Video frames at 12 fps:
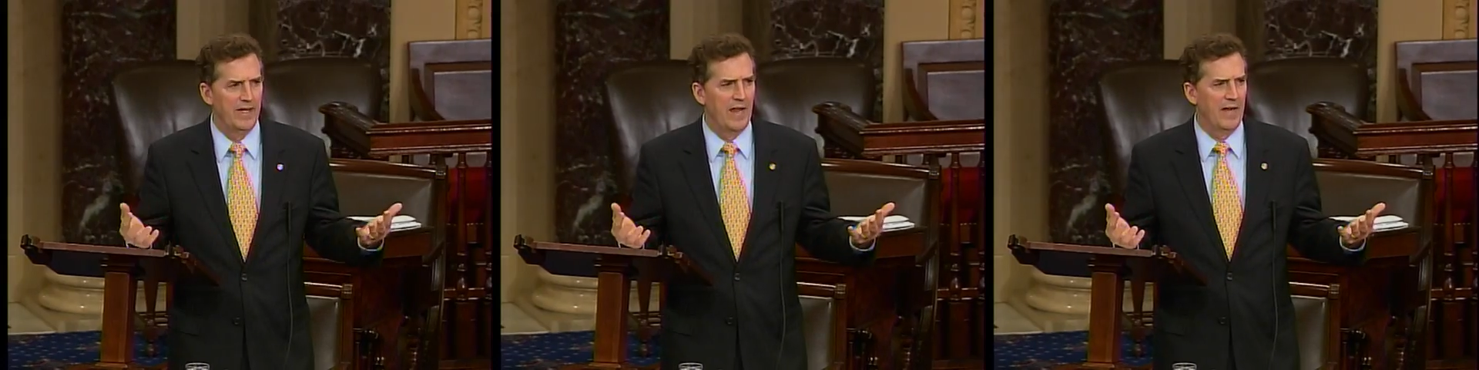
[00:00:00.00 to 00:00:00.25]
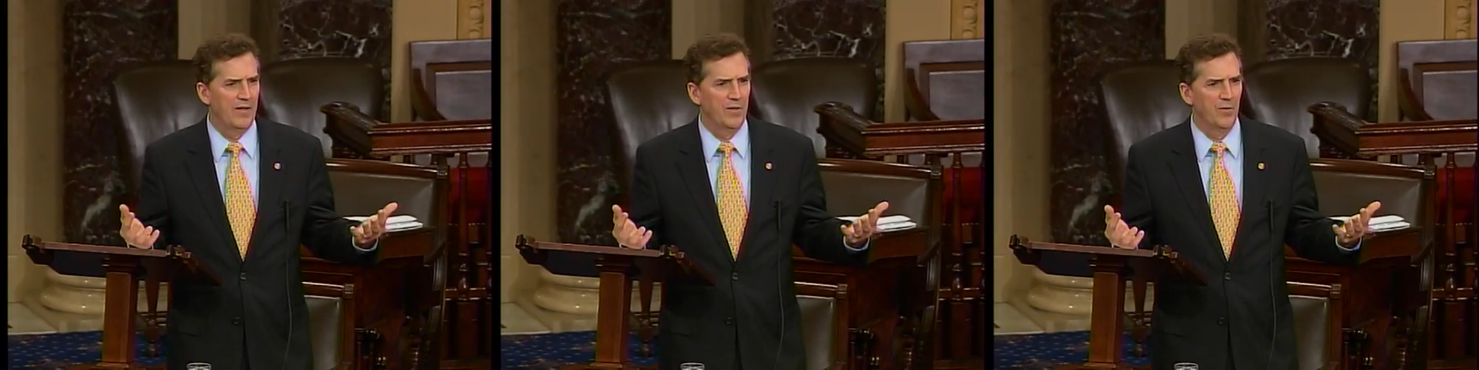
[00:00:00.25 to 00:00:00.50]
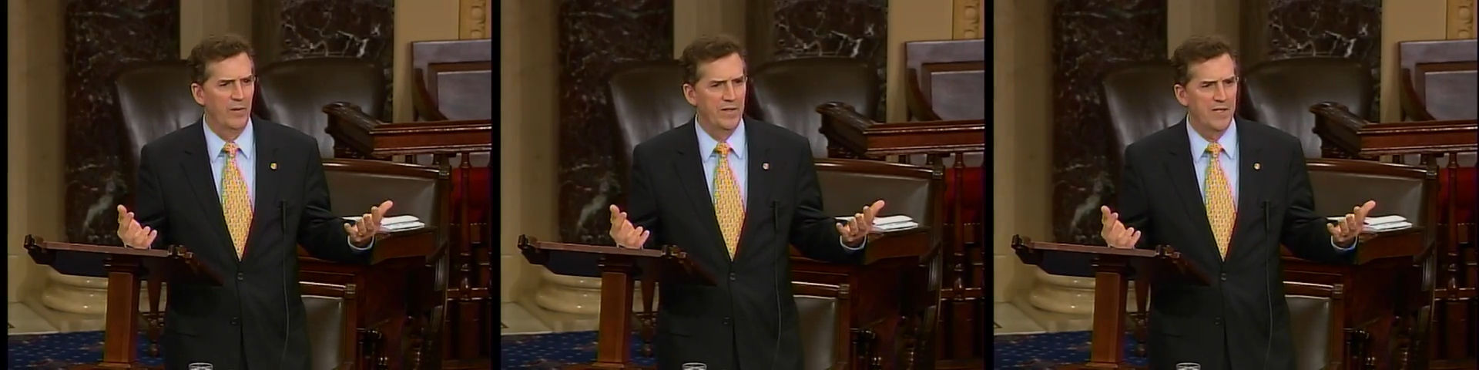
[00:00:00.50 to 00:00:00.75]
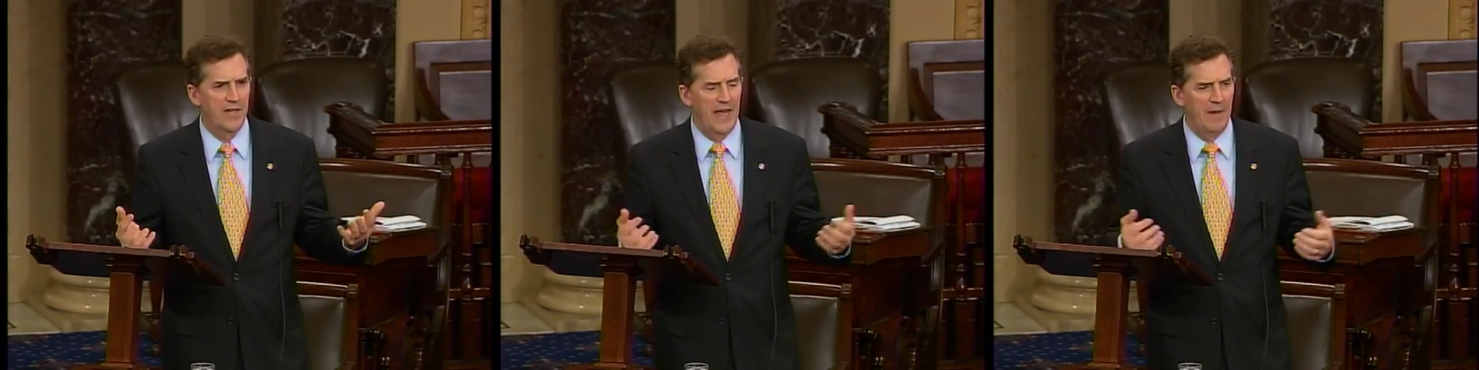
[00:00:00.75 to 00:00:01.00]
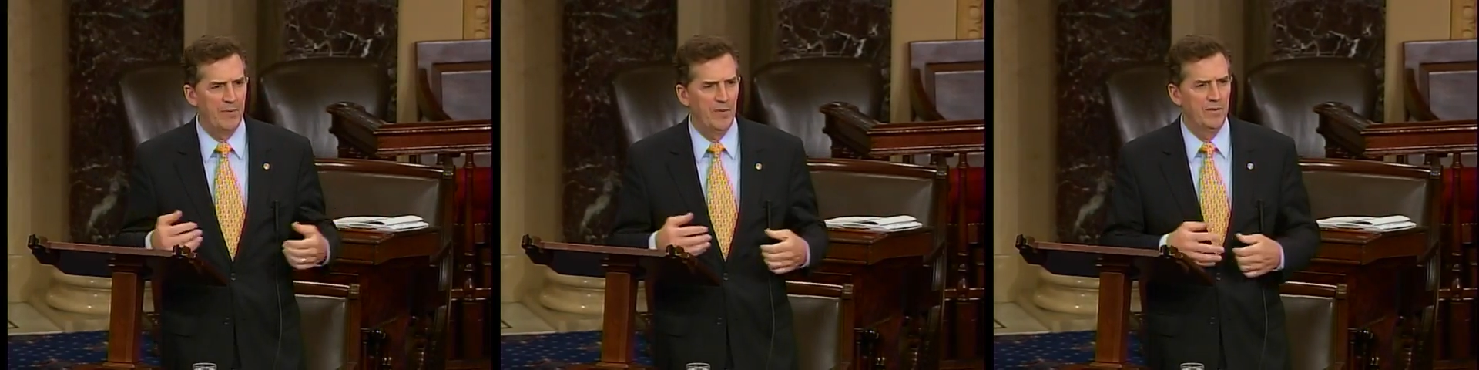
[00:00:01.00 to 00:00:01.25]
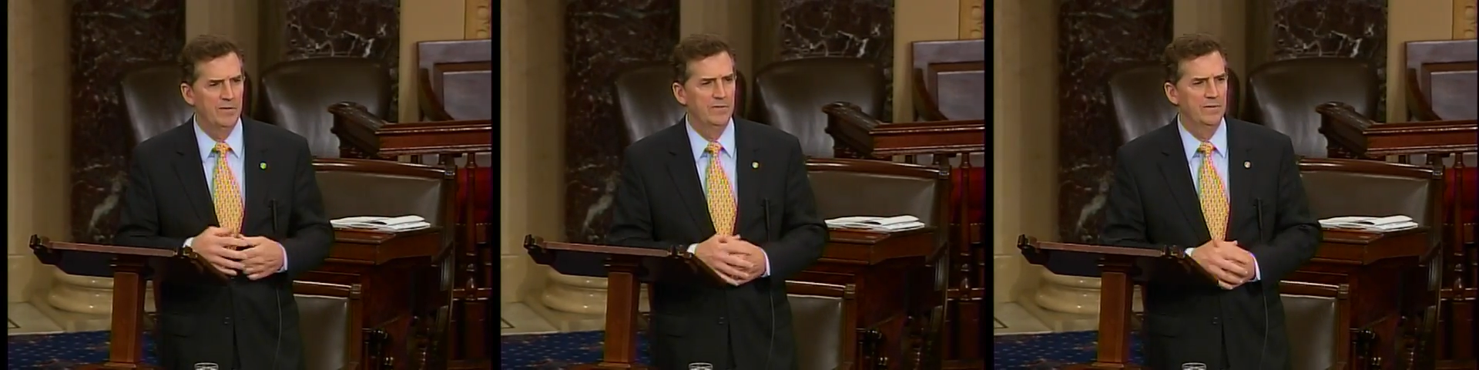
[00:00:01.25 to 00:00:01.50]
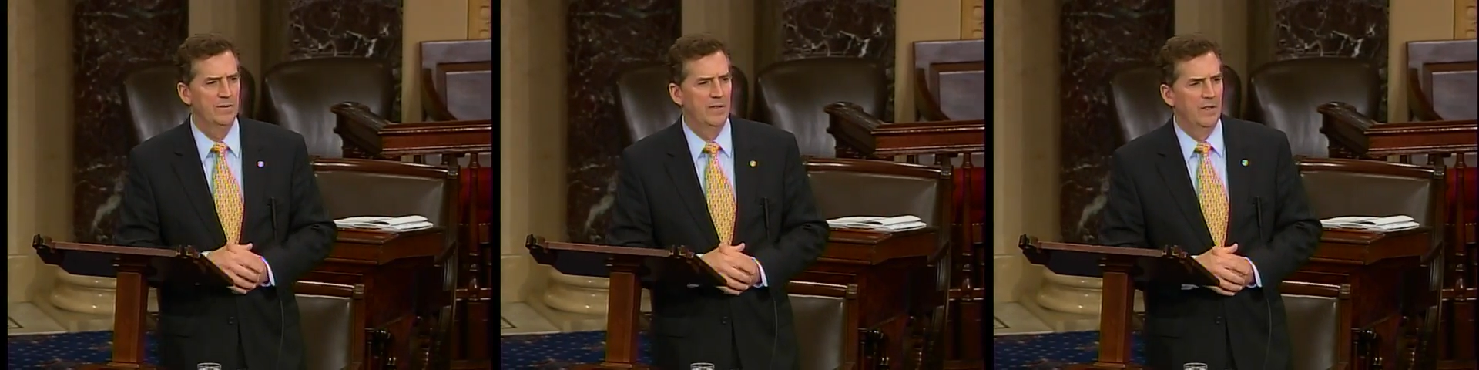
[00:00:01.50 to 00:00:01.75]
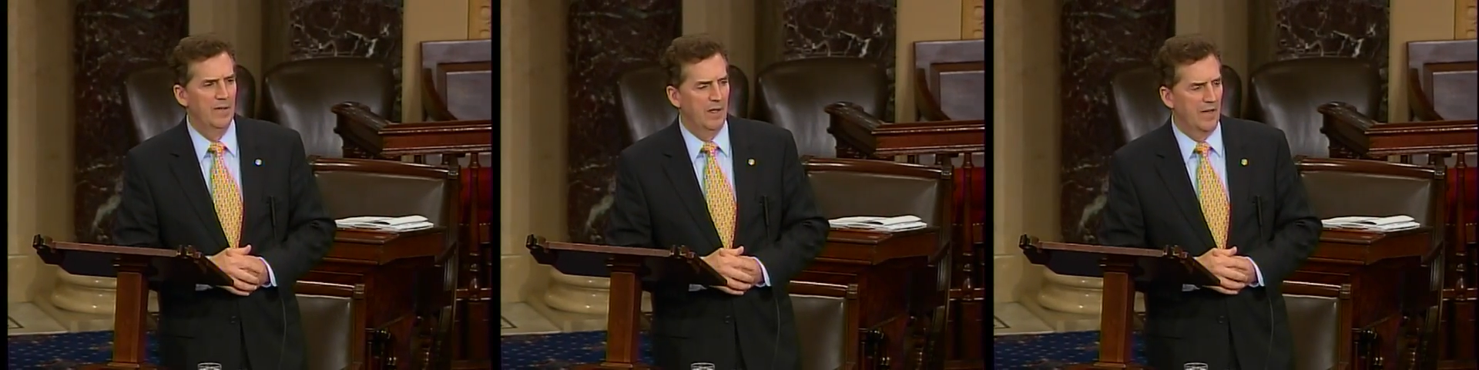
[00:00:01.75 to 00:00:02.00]
not going to risk capital,
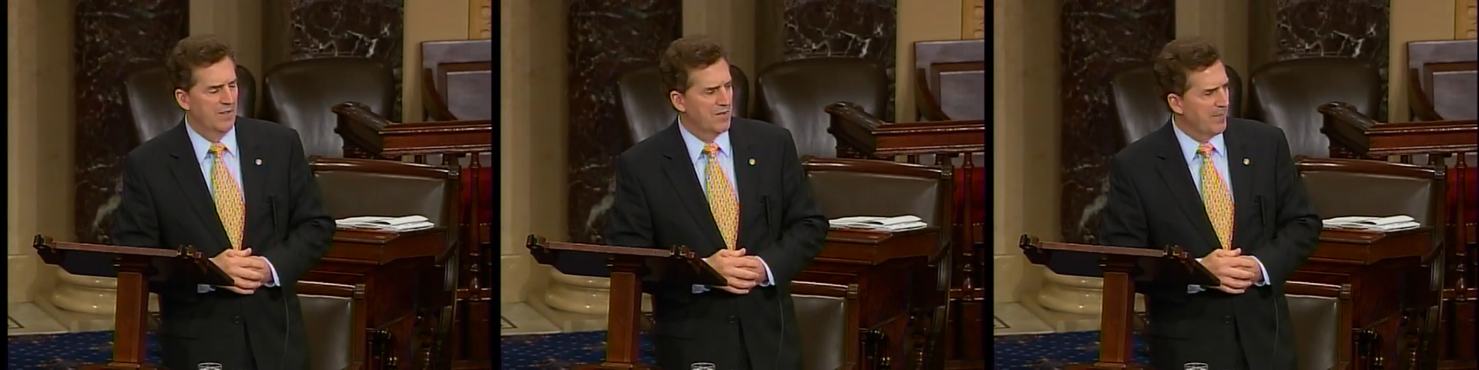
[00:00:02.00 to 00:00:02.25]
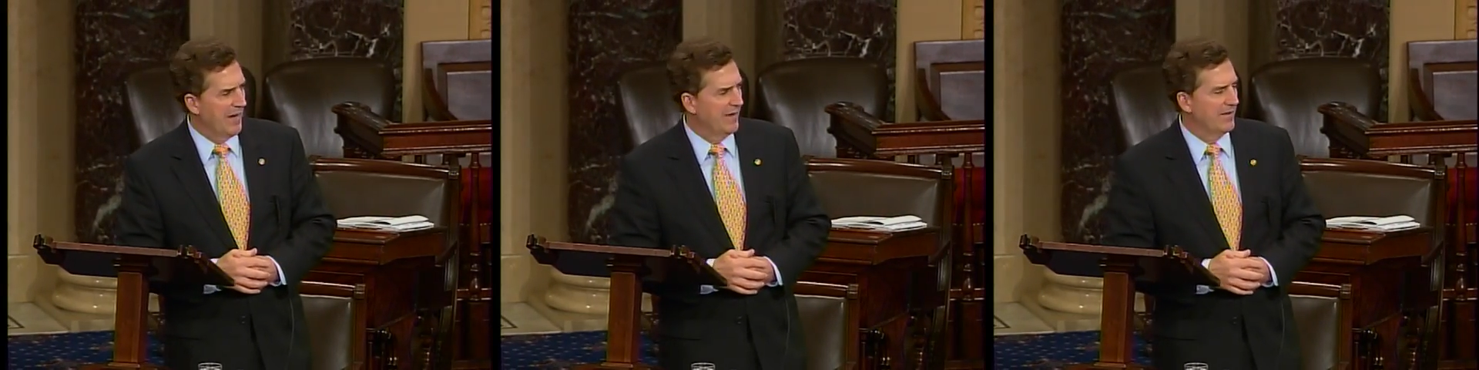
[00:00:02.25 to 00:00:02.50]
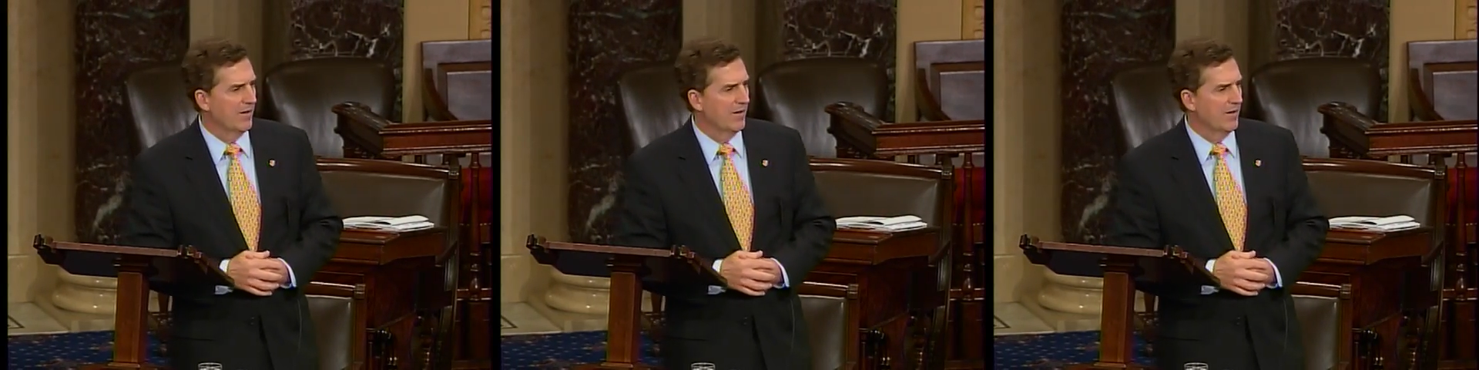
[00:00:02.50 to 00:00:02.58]
expand